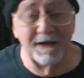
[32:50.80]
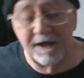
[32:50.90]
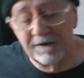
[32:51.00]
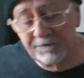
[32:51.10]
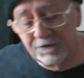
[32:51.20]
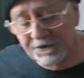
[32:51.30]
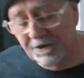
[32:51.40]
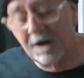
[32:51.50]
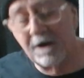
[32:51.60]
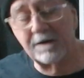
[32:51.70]
And if you
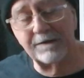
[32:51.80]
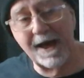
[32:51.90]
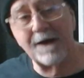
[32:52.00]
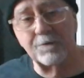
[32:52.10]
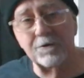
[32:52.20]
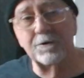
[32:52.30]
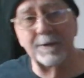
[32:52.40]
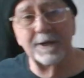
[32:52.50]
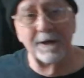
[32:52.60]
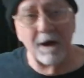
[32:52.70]
start that
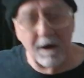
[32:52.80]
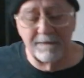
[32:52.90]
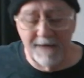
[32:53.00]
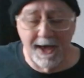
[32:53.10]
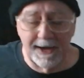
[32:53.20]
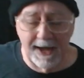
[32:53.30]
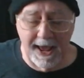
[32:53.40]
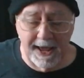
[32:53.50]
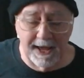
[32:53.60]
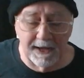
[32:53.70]
rudiment on that
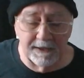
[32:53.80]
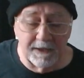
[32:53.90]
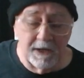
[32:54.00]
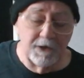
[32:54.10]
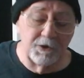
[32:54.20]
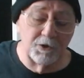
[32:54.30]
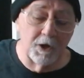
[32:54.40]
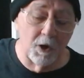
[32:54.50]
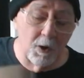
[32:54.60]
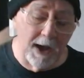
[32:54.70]
and, you
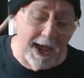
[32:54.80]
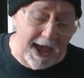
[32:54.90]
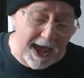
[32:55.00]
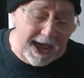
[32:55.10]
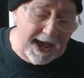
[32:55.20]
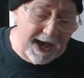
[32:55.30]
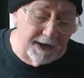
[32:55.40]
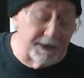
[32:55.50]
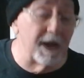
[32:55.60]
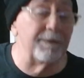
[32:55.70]
go
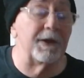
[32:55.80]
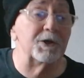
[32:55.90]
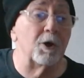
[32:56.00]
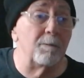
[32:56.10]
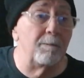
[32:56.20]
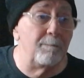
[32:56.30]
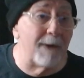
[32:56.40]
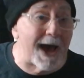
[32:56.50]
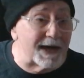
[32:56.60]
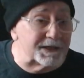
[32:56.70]
and then you go
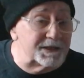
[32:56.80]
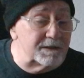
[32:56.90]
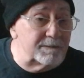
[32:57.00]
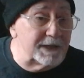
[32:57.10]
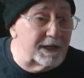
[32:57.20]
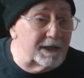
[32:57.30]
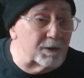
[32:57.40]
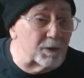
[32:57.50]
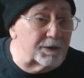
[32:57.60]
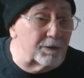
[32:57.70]
back to the
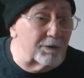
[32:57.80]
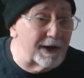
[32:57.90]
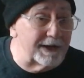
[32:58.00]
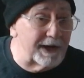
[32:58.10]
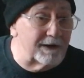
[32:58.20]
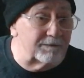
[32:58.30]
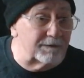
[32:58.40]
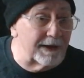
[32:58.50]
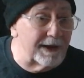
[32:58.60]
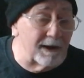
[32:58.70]
beginning with a right hand
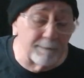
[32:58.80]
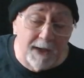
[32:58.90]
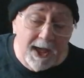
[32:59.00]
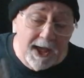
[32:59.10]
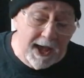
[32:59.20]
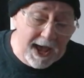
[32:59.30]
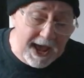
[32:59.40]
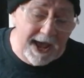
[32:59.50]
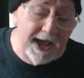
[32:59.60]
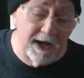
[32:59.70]
flam.
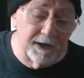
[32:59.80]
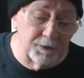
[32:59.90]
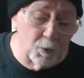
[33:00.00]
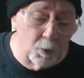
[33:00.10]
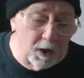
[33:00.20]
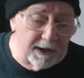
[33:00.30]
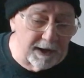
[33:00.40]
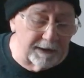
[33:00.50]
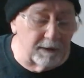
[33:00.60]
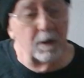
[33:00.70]
And
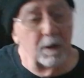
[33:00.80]
1.